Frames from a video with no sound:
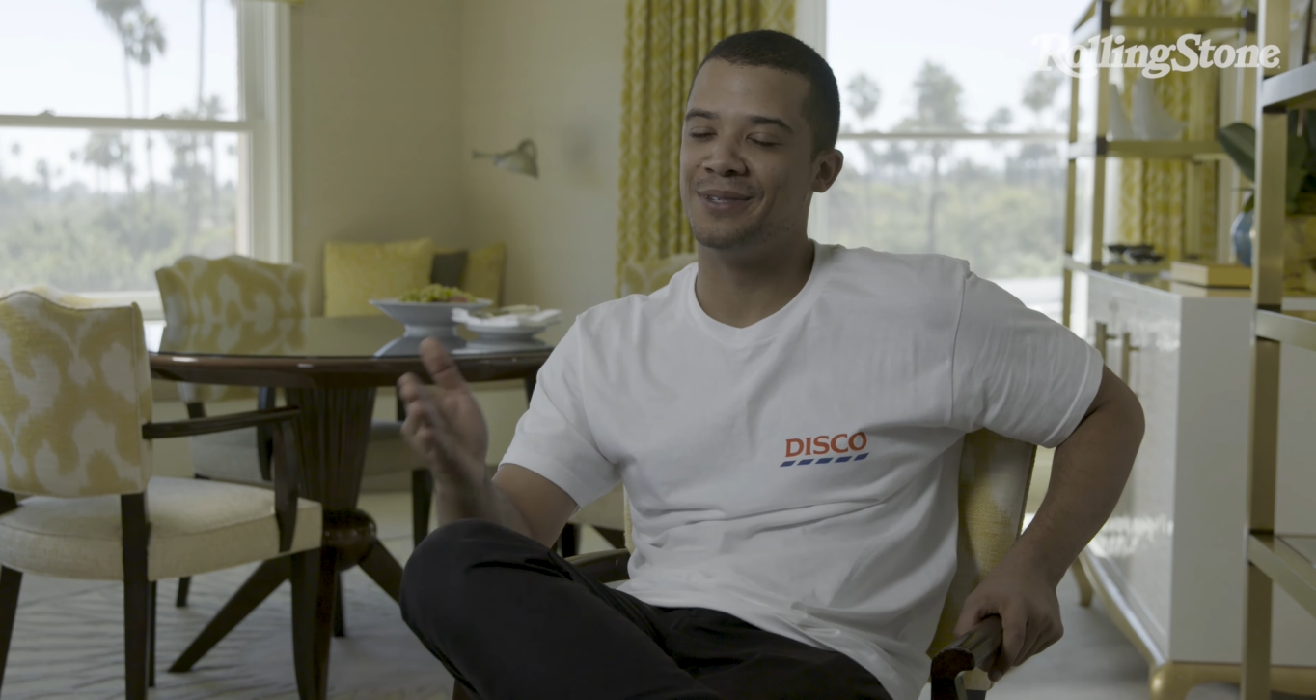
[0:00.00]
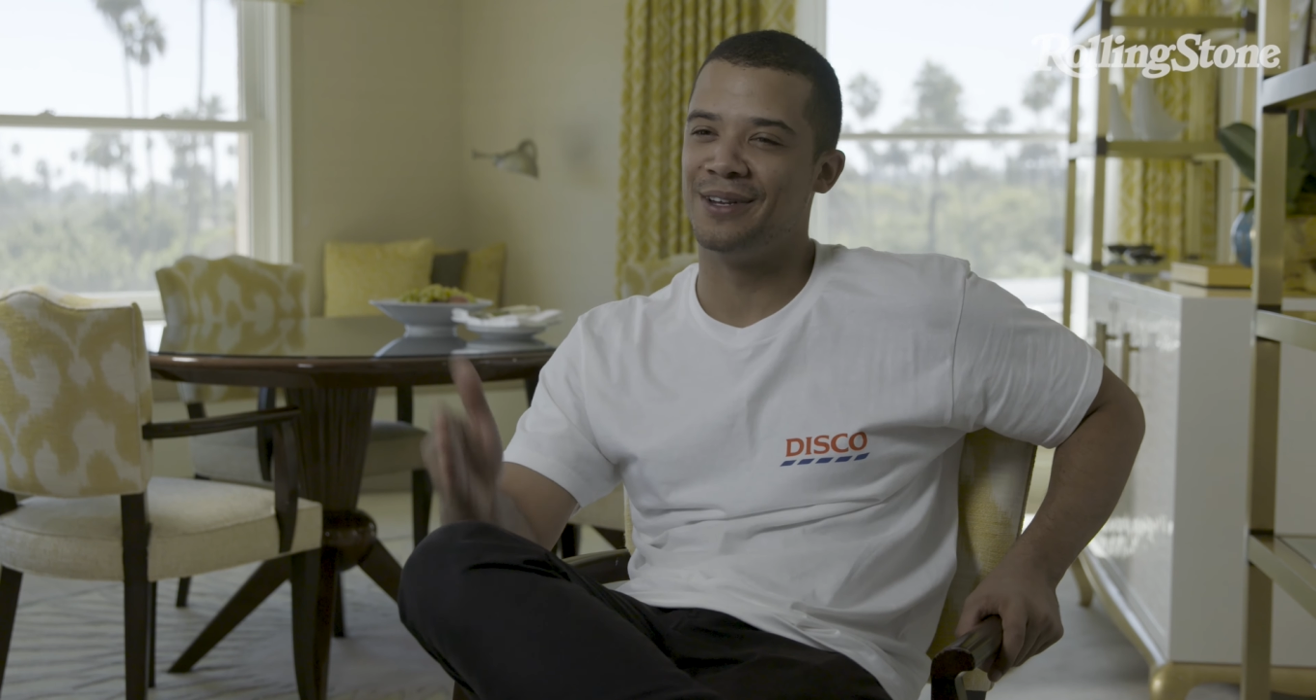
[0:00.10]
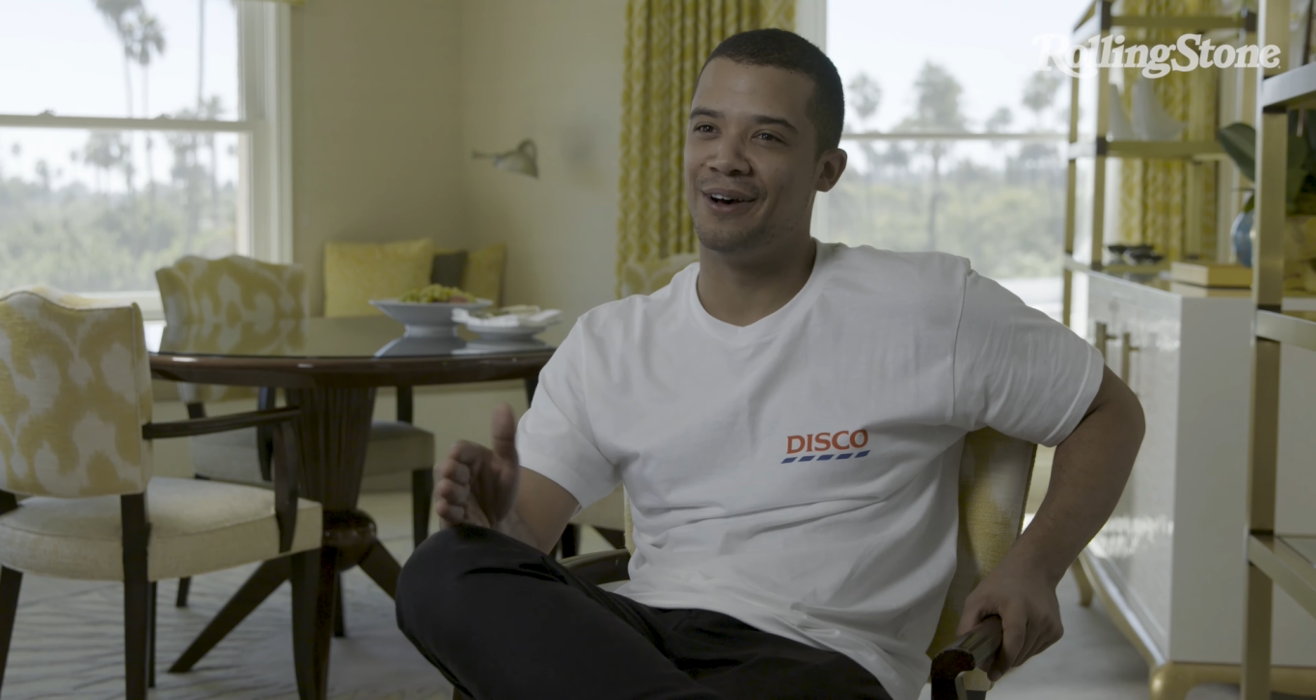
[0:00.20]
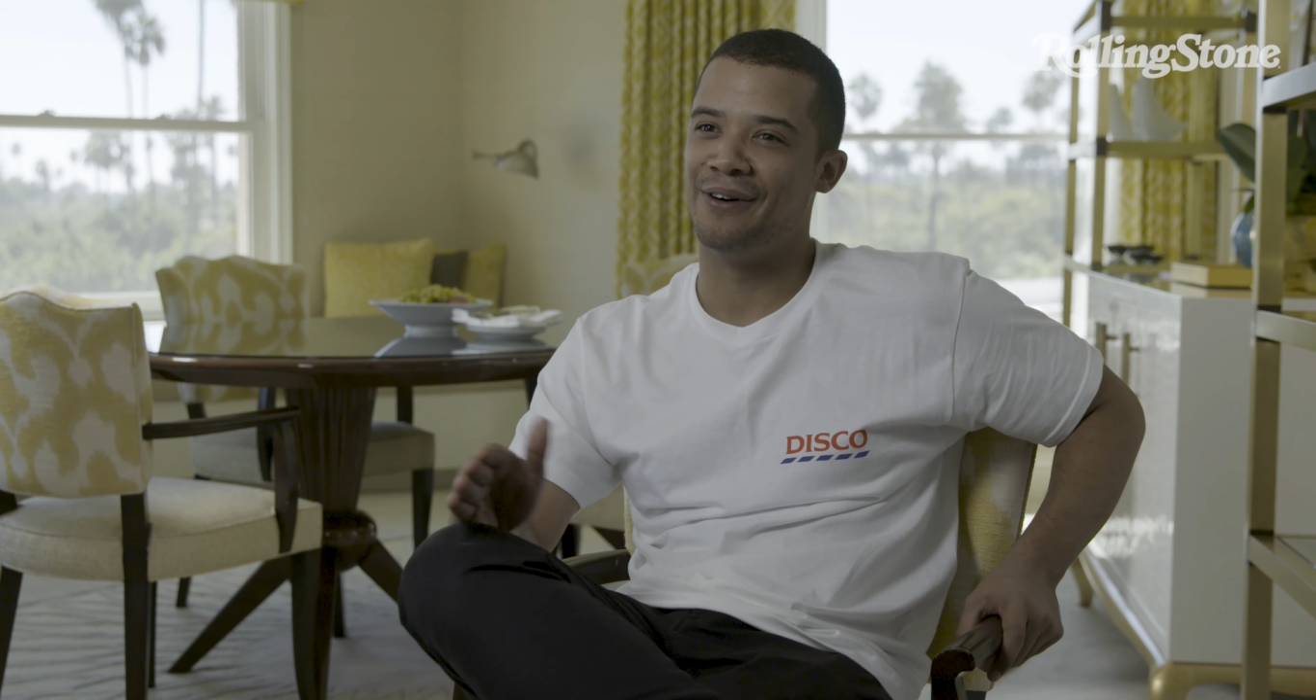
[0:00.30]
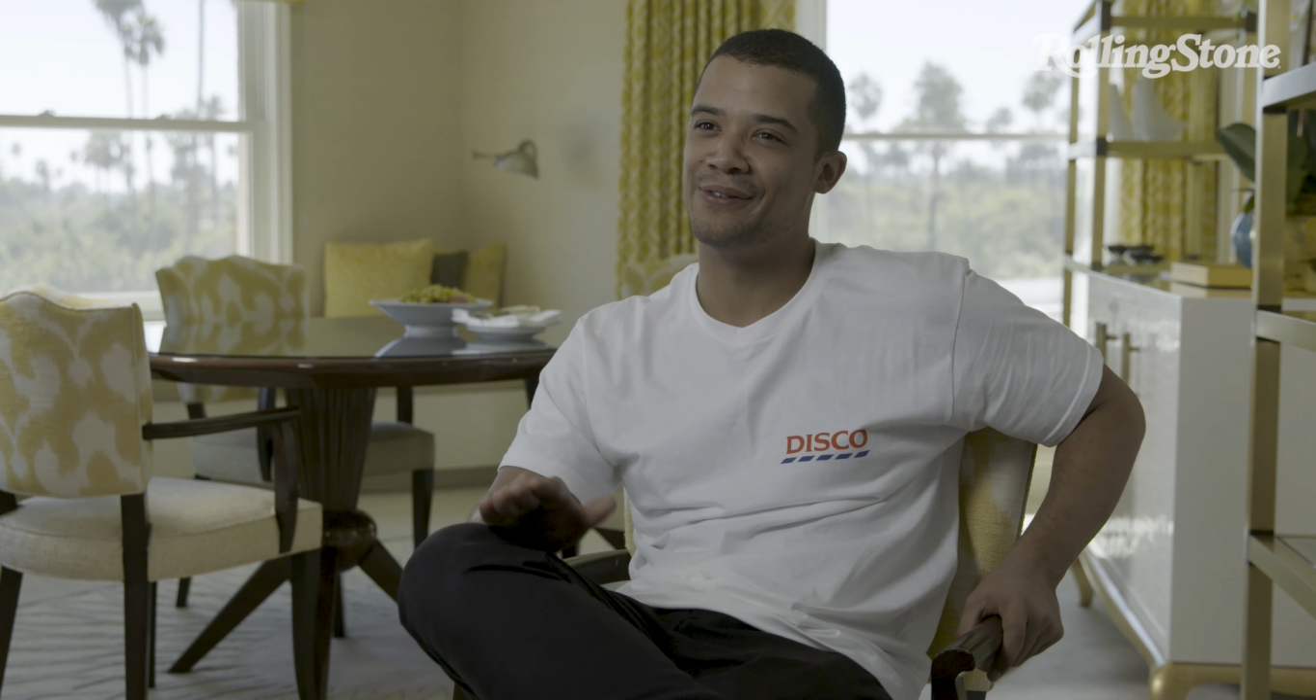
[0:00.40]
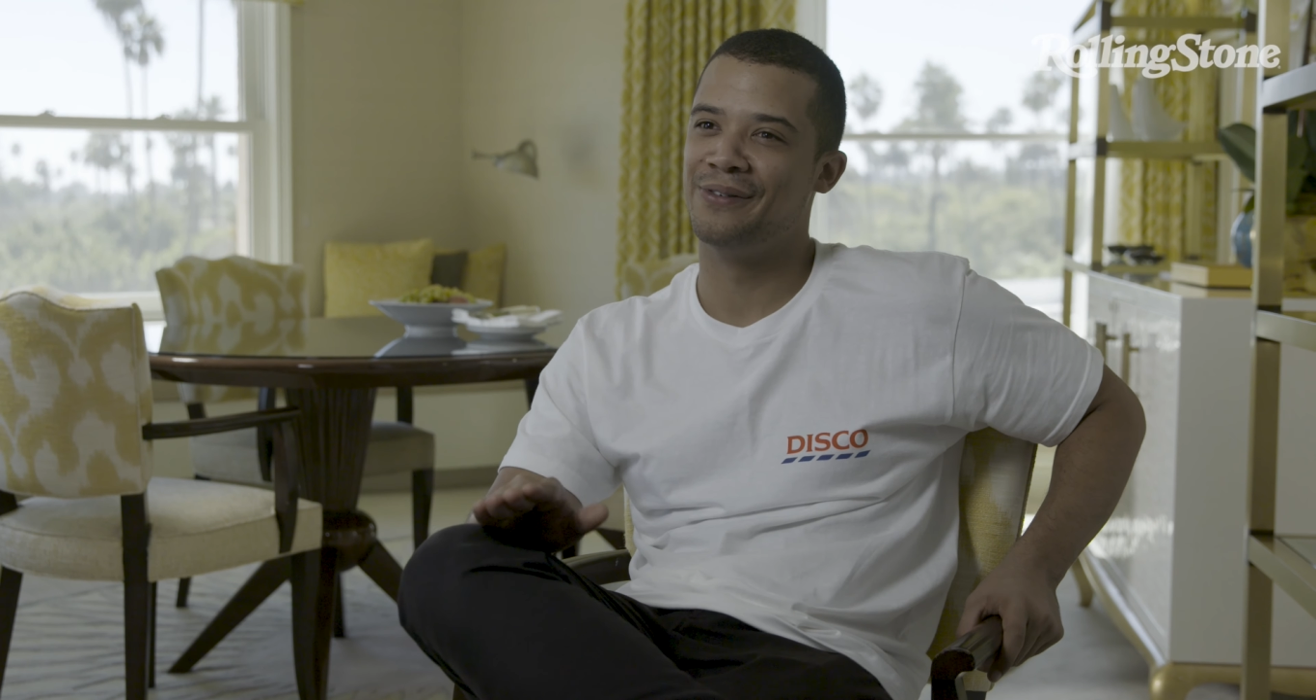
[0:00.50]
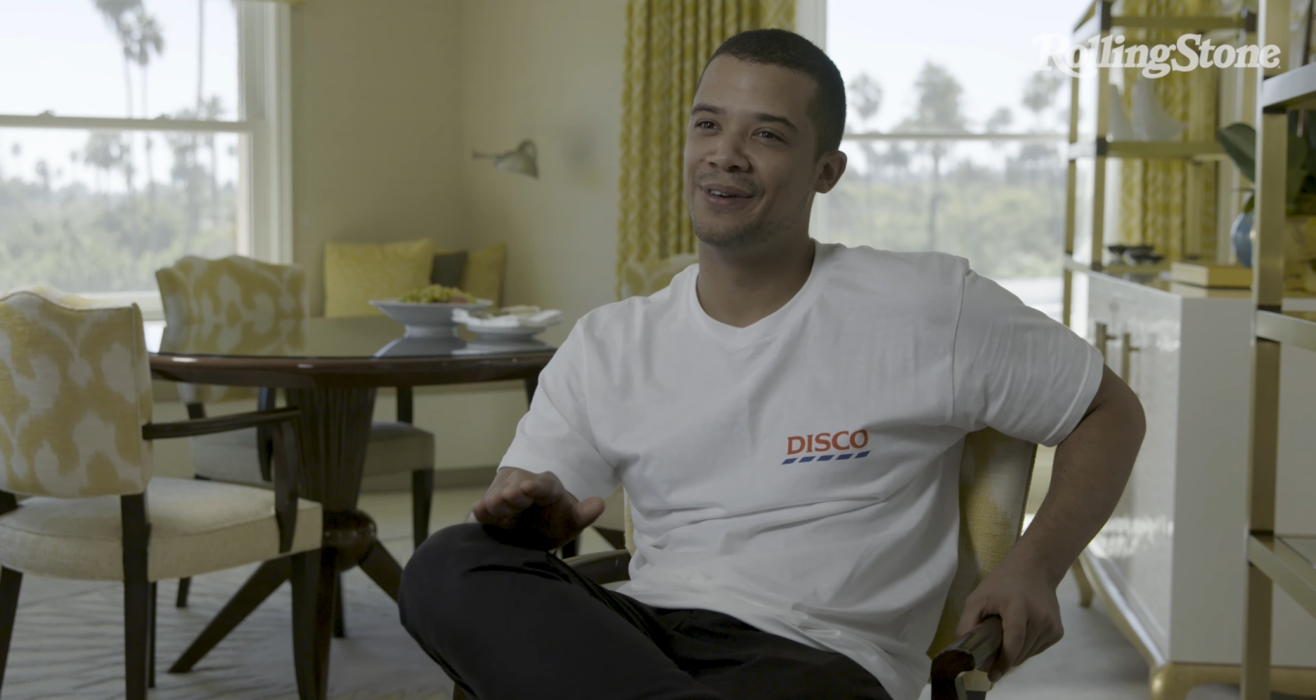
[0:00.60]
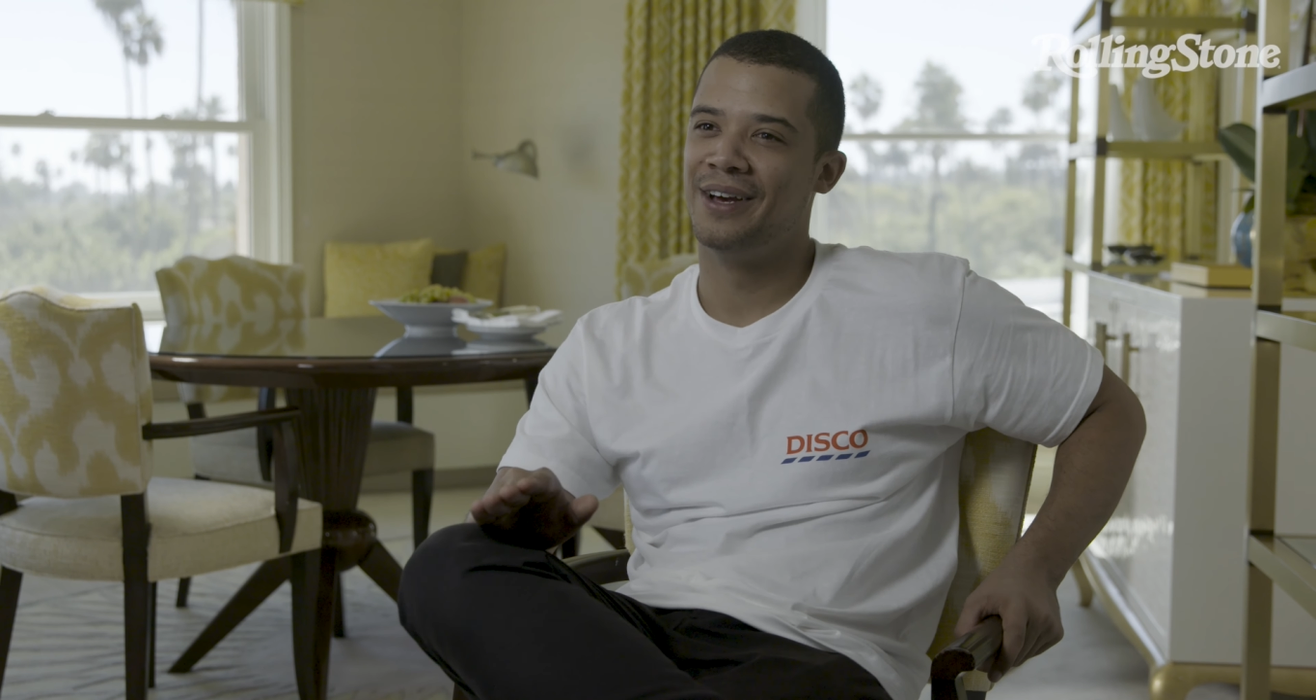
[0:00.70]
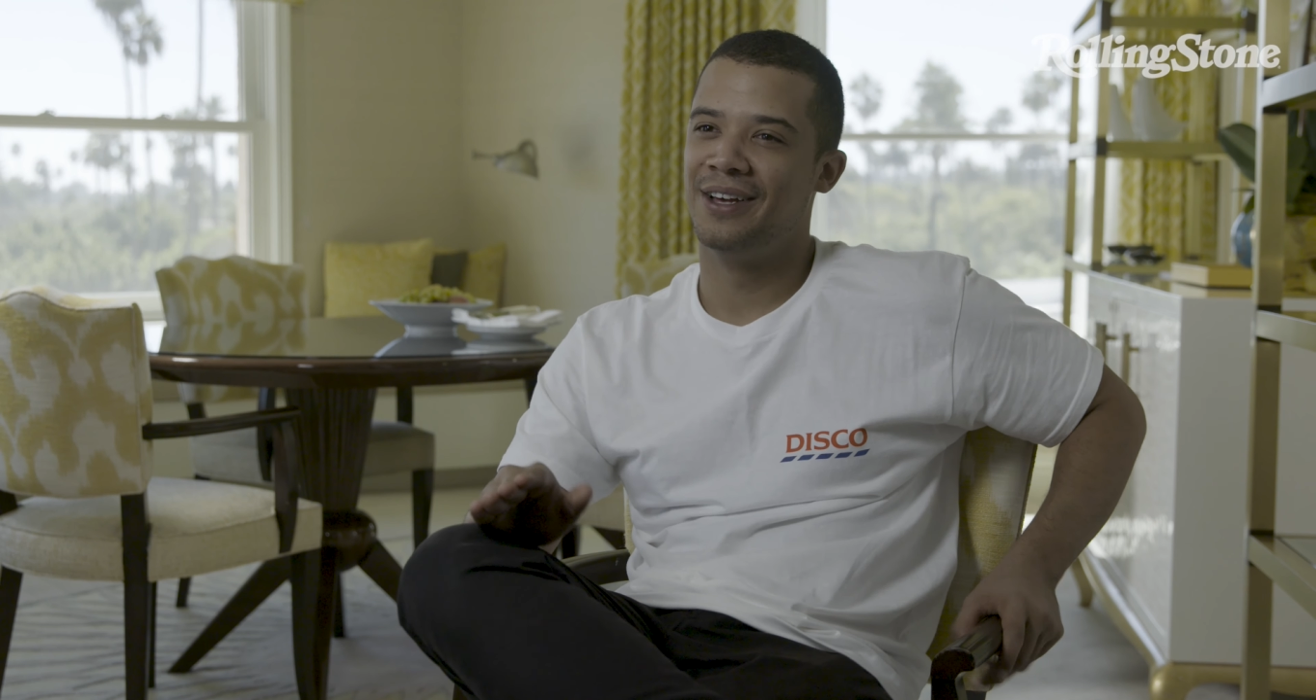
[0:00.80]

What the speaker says: enough